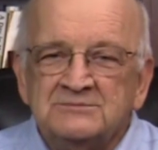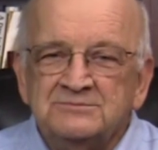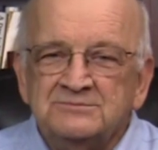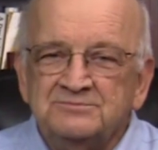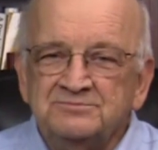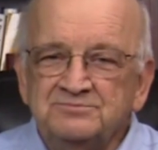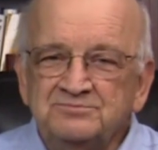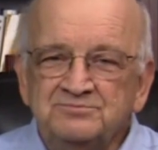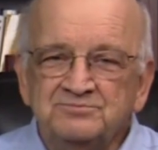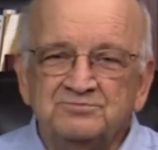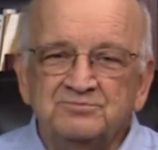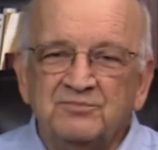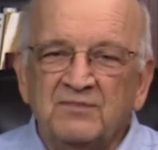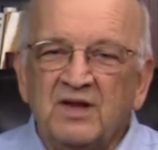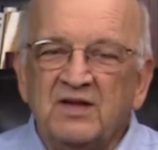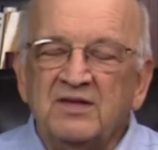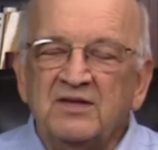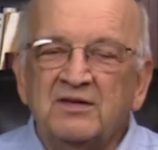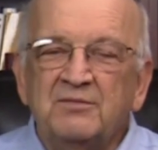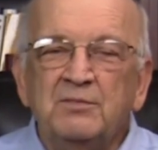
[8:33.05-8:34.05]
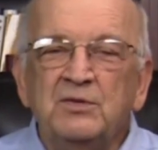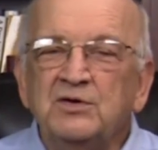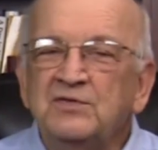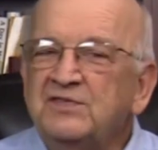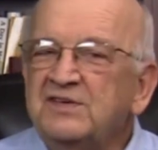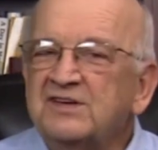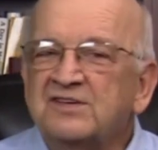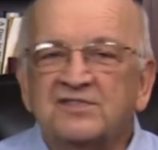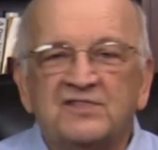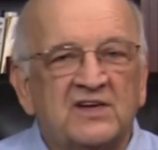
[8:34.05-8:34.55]
The
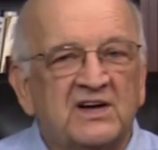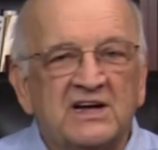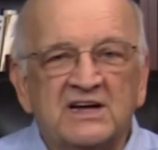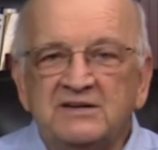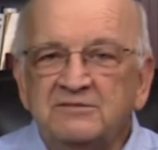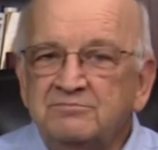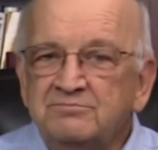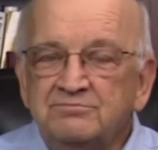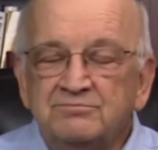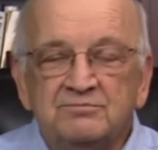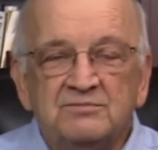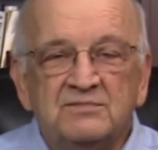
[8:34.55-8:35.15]
movie is fun.